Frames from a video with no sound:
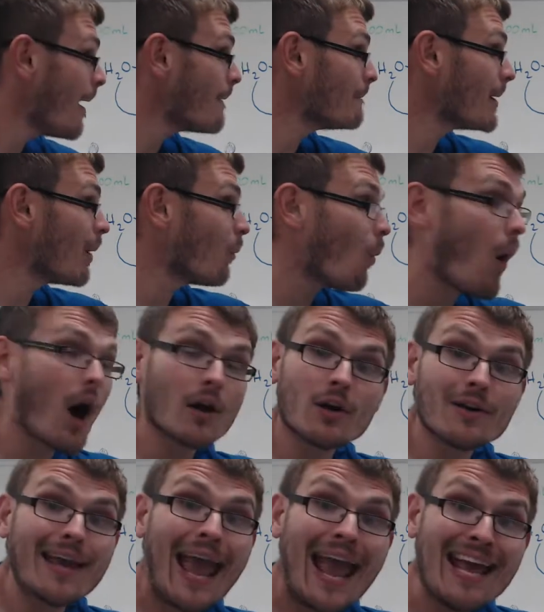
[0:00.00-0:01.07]
but
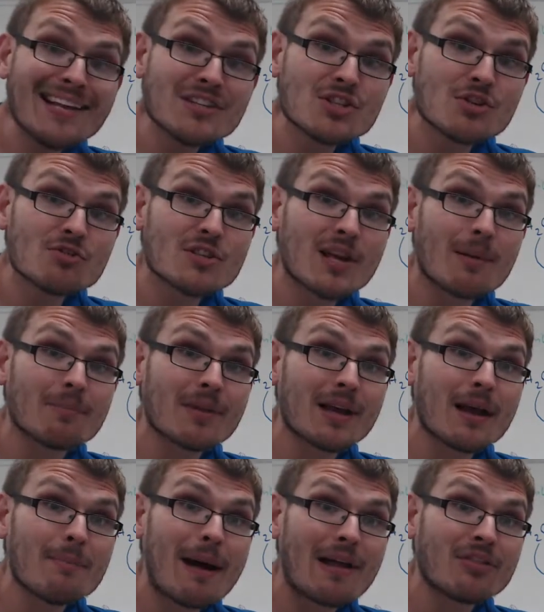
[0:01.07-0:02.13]
water can do something
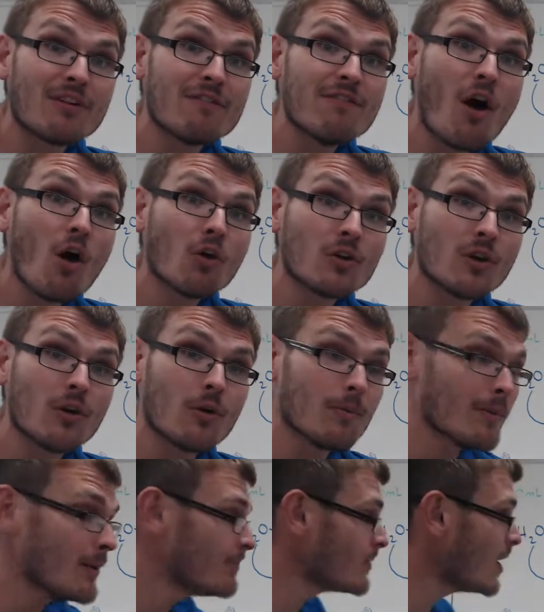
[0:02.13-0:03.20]
about the volume.